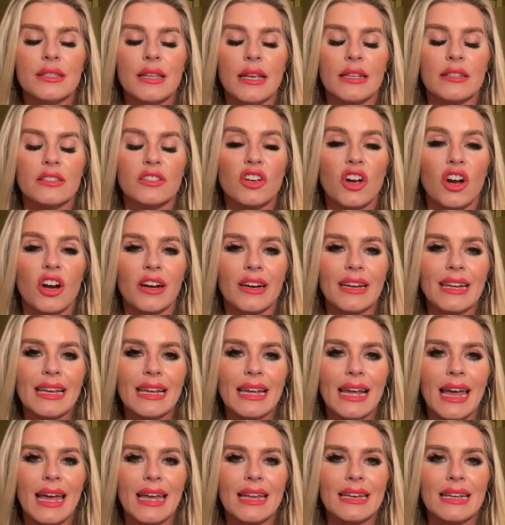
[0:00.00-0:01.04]
It's R E
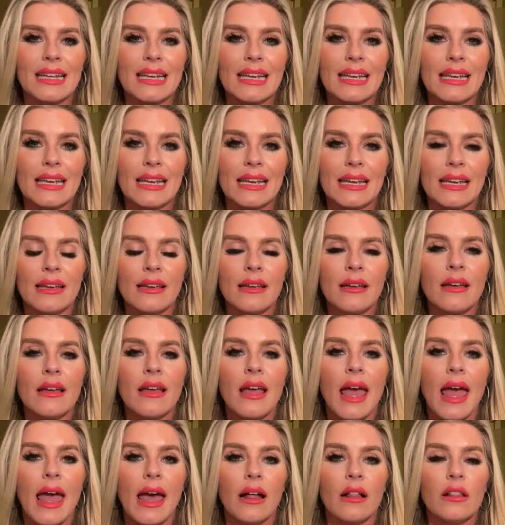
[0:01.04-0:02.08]
N E E
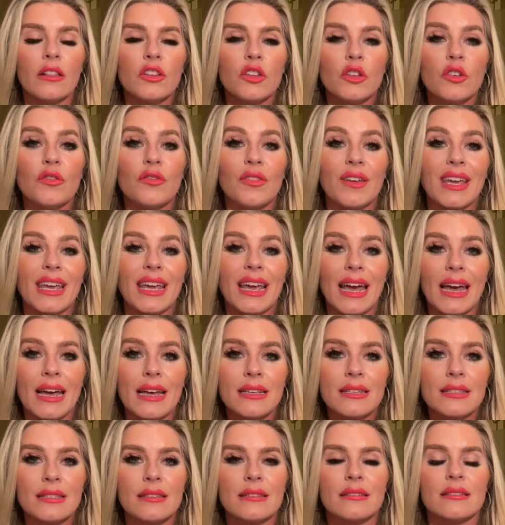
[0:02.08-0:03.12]
L U V
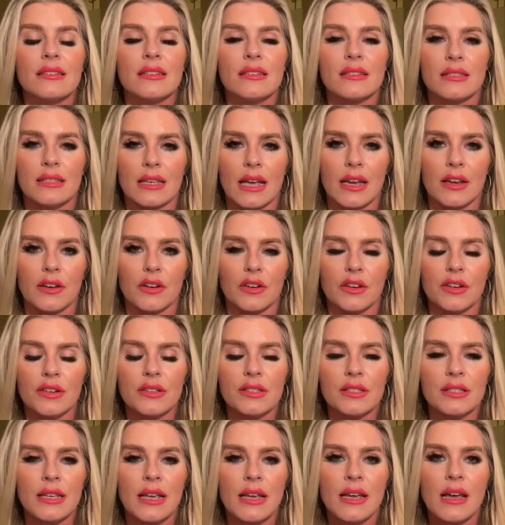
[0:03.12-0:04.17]
S Designers.